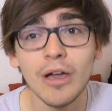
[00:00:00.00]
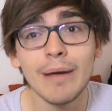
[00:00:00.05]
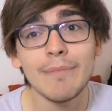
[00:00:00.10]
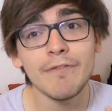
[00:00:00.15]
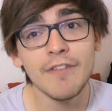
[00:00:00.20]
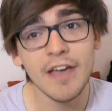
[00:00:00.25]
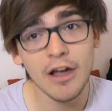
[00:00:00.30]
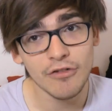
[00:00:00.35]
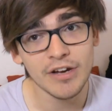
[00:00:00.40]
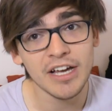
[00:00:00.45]

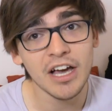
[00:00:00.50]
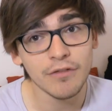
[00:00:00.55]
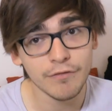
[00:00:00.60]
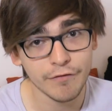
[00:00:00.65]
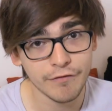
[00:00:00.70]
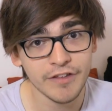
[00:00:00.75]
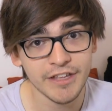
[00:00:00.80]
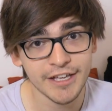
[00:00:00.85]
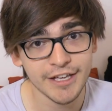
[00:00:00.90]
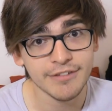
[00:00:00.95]
I'm very
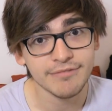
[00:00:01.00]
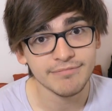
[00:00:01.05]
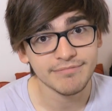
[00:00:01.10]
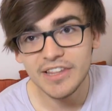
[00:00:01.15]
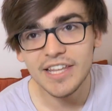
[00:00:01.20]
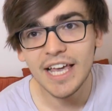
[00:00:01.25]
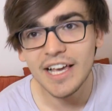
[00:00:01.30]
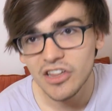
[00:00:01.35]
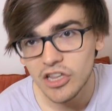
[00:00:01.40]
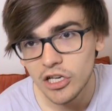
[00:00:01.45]
unfit.
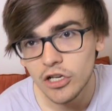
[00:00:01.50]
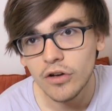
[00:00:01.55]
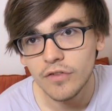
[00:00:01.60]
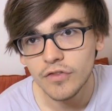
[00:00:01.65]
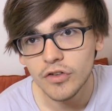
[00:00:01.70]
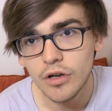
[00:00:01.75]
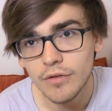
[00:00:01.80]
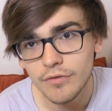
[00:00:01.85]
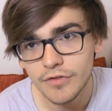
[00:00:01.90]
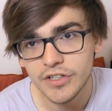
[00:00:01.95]
But it takes a lot
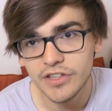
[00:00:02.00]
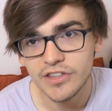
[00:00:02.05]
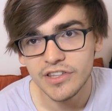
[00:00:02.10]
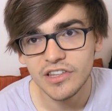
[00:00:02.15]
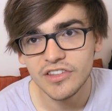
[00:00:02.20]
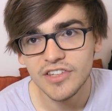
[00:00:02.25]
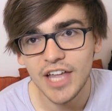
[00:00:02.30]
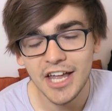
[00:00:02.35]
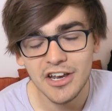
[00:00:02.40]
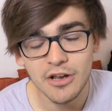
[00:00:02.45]
of confidence
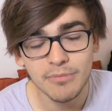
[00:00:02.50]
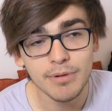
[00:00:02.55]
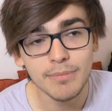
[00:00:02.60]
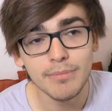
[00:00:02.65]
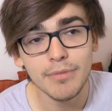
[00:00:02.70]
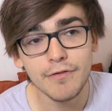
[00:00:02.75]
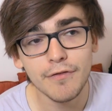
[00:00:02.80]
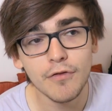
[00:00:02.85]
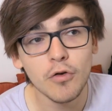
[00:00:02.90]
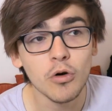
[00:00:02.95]
to stand up
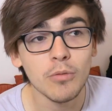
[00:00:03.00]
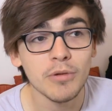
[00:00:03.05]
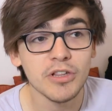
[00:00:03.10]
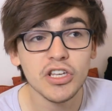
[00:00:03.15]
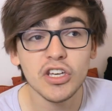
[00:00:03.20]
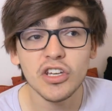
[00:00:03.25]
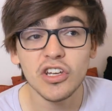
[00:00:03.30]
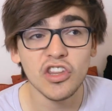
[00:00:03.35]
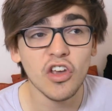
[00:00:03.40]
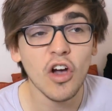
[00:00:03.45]
and perform,
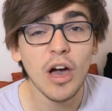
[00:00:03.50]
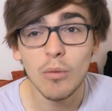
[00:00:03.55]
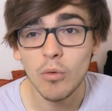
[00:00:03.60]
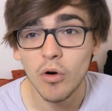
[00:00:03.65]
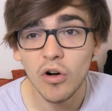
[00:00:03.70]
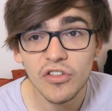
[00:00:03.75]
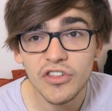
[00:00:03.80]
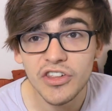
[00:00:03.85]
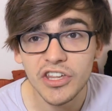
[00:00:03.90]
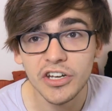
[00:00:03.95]
as good as I
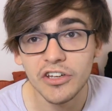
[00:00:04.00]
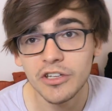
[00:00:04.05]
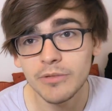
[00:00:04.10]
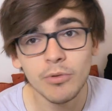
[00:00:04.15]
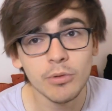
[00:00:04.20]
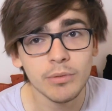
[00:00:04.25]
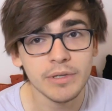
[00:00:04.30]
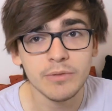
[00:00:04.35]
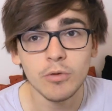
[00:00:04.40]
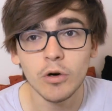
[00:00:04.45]
was. You know,
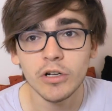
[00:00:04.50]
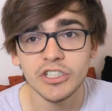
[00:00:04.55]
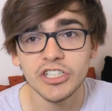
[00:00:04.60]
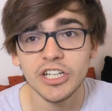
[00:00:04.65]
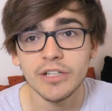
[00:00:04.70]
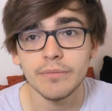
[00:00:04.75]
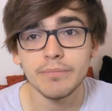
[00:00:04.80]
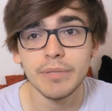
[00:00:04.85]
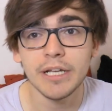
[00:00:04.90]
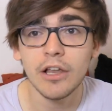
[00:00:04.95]
you probably
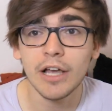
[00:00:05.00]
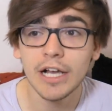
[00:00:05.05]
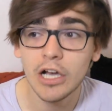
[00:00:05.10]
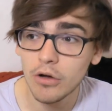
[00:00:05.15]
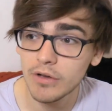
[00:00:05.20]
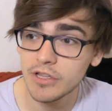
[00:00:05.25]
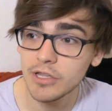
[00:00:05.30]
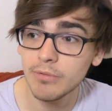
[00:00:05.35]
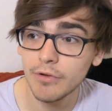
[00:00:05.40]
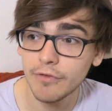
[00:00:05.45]
watch it and be
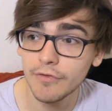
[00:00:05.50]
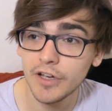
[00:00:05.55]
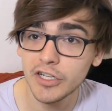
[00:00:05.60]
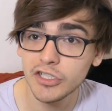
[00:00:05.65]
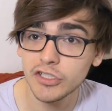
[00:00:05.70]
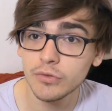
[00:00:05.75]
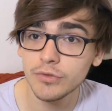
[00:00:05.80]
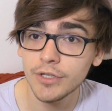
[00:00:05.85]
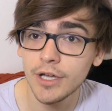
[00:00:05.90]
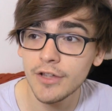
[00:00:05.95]
like, oh, he's a
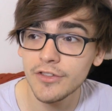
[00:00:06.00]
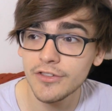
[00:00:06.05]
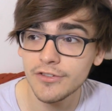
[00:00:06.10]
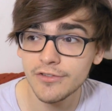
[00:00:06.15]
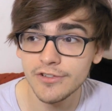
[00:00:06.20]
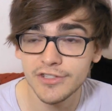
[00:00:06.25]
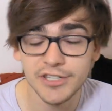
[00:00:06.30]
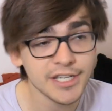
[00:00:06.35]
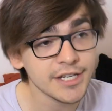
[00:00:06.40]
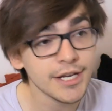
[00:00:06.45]
professional
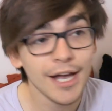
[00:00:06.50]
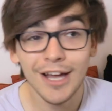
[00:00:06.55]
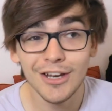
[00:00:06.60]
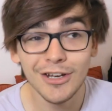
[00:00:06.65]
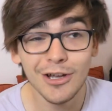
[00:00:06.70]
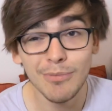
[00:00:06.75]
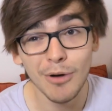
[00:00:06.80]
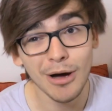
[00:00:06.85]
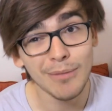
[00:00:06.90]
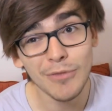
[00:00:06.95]
dancer, is he?
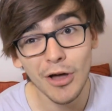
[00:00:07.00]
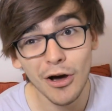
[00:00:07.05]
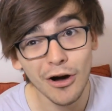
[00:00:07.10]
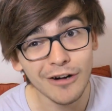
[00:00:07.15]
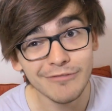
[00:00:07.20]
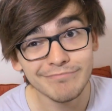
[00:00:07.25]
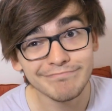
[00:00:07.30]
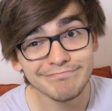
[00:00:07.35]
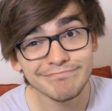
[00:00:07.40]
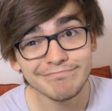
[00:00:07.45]
No, but I'm
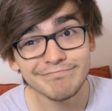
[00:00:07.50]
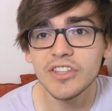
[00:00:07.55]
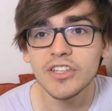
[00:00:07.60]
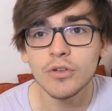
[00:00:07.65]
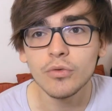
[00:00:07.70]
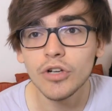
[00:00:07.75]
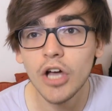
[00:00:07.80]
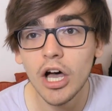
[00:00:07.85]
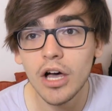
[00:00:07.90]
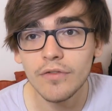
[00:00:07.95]
not. I was
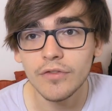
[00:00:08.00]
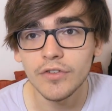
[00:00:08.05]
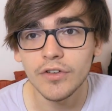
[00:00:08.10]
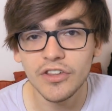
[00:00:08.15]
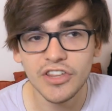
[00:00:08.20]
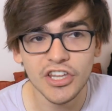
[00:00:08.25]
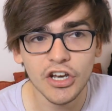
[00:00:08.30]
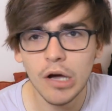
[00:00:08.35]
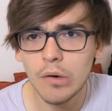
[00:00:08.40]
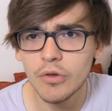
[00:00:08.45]
still
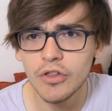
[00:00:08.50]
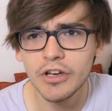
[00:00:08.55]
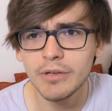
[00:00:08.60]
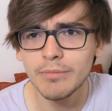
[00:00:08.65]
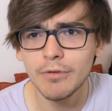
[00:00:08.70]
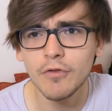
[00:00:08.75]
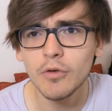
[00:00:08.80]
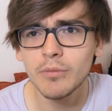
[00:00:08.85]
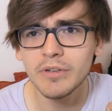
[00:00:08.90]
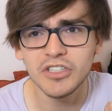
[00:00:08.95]
nervous, and I was
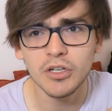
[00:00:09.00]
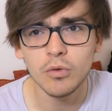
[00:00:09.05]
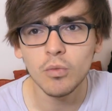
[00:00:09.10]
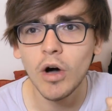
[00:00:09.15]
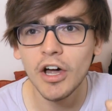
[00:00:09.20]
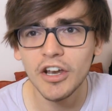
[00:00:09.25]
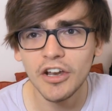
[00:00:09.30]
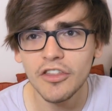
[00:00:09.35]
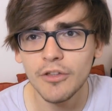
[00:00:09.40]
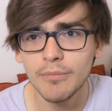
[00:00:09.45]
only performing to
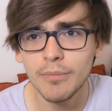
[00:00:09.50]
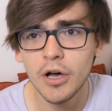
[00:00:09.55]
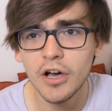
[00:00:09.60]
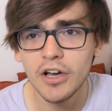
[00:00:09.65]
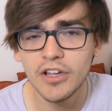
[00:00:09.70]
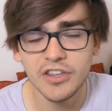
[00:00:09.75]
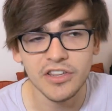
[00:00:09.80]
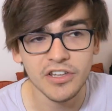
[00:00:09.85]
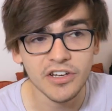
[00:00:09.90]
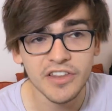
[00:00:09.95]
one other
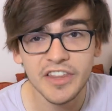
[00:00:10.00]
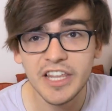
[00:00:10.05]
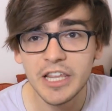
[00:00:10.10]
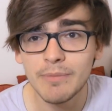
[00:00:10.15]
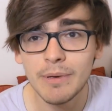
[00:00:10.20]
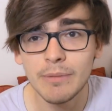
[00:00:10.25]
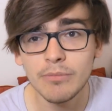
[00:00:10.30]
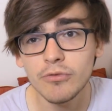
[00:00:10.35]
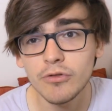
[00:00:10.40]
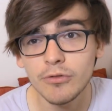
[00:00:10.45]
person, and
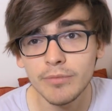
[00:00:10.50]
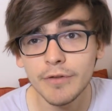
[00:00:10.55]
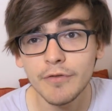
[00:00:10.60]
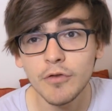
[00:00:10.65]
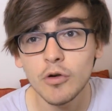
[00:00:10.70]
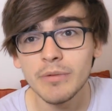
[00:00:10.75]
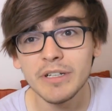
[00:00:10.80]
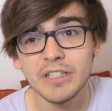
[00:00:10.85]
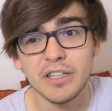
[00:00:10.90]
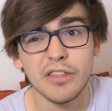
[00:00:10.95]
these people were
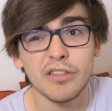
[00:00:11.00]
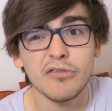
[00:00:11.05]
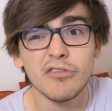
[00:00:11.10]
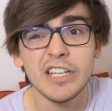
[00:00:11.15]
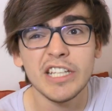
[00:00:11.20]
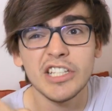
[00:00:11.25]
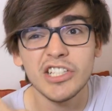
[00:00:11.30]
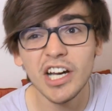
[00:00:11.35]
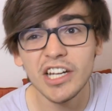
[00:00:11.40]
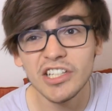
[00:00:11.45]
performing to
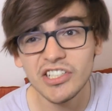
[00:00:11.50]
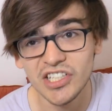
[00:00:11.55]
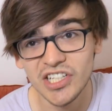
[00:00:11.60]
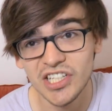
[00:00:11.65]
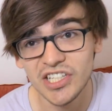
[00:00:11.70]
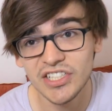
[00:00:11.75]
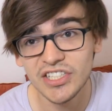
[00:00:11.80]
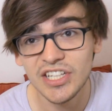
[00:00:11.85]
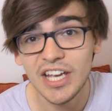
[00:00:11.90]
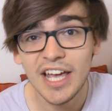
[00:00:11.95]
3
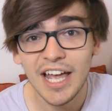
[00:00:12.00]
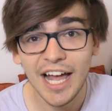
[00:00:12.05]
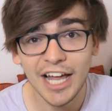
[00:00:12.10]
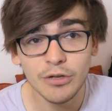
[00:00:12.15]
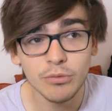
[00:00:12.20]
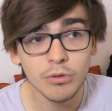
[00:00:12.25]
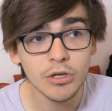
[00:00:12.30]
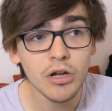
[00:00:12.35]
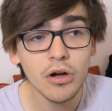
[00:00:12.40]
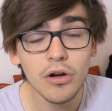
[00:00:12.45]
judges,
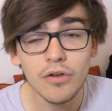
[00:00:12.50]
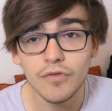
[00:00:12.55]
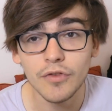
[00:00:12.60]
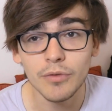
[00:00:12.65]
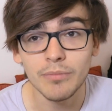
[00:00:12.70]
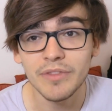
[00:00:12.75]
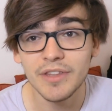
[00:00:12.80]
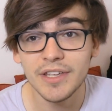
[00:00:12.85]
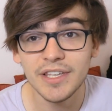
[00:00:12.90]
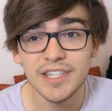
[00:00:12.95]
and to a lot of
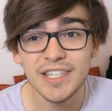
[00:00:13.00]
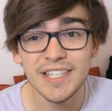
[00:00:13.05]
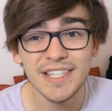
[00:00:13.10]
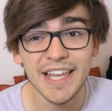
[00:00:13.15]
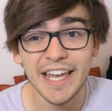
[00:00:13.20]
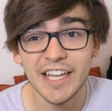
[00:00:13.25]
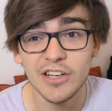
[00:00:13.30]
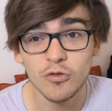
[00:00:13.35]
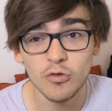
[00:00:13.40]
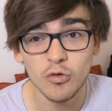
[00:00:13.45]
them, this
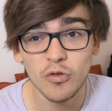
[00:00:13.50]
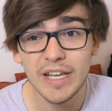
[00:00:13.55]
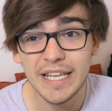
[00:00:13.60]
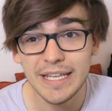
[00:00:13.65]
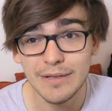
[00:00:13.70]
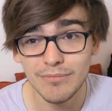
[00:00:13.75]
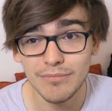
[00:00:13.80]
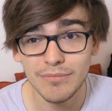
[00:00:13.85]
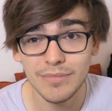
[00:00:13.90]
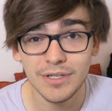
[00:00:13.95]
is their
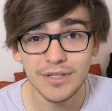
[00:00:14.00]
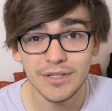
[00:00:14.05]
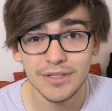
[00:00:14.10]
dream.